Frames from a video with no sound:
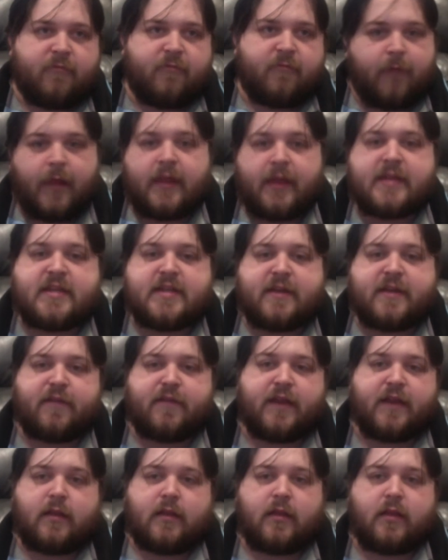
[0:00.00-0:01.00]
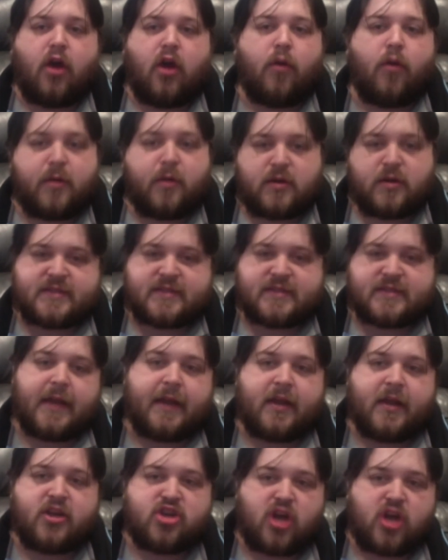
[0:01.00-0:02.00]
relatively low
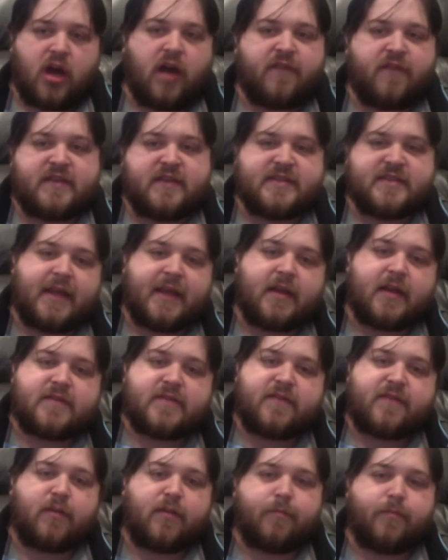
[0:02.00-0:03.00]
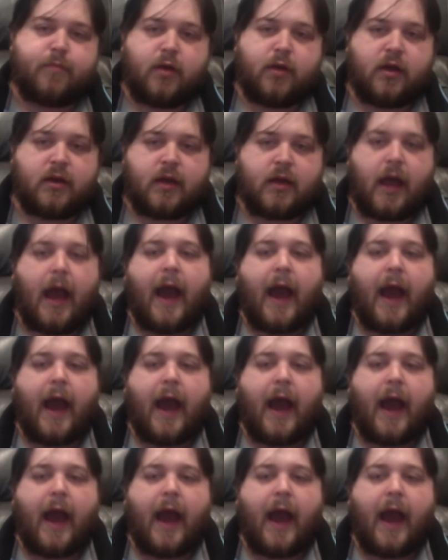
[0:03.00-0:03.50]
percentage off the sales of their book.